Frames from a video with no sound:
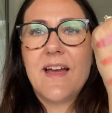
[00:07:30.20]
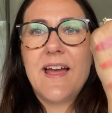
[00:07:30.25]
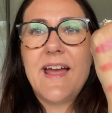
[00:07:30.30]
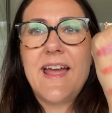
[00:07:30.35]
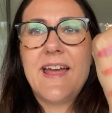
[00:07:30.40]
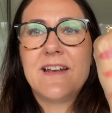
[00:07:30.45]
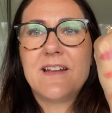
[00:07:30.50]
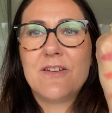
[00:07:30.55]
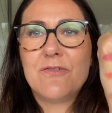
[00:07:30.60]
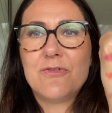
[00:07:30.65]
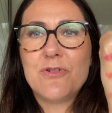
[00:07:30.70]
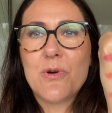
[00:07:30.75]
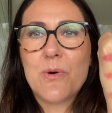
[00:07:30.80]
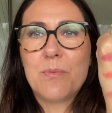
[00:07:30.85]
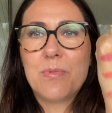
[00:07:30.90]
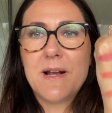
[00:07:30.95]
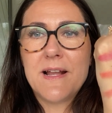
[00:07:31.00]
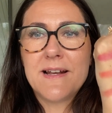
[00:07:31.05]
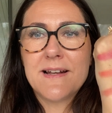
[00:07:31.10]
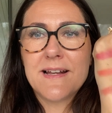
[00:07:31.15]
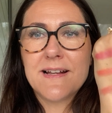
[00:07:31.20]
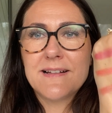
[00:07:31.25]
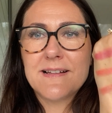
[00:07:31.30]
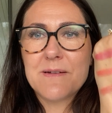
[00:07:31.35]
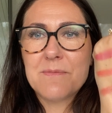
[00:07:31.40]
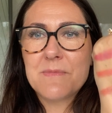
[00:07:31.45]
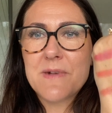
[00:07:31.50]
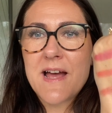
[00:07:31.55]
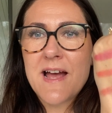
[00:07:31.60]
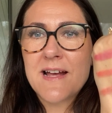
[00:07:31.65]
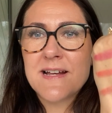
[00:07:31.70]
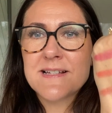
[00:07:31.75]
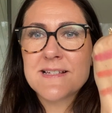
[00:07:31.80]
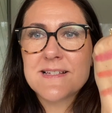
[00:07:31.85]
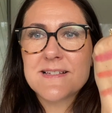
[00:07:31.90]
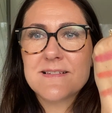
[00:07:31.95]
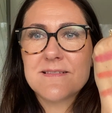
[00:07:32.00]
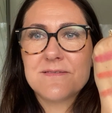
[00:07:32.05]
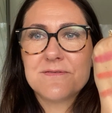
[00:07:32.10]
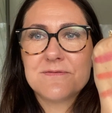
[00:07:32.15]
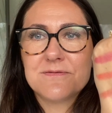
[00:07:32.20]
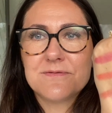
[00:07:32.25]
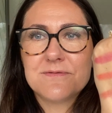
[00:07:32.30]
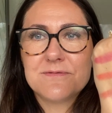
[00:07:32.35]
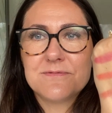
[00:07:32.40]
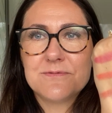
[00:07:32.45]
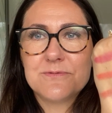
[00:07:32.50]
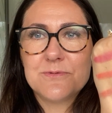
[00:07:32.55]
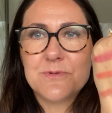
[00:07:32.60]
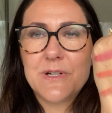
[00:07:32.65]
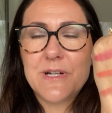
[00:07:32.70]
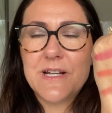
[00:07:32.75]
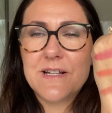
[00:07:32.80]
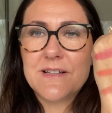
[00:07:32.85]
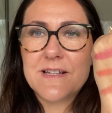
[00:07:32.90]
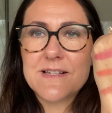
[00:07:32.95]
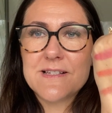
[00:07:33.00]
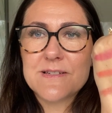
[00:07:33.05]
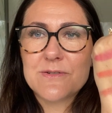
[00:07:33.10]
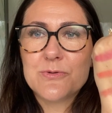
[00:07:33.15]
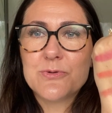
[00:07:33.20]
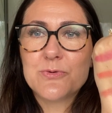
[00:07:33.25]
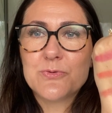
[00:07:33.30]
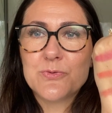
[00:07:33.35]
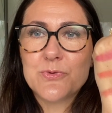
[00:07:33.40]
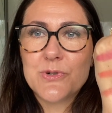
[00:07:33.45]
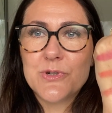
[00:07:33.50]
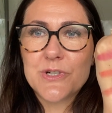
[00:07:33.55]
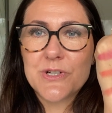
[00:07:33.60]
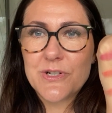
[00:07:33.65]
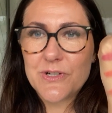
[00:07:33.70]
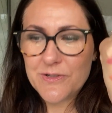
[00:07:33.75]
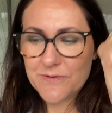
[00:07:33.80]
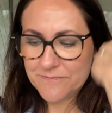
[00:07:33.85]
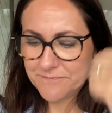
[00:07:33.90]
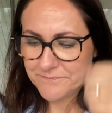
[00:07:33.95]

and if you're blending them nice, this could work.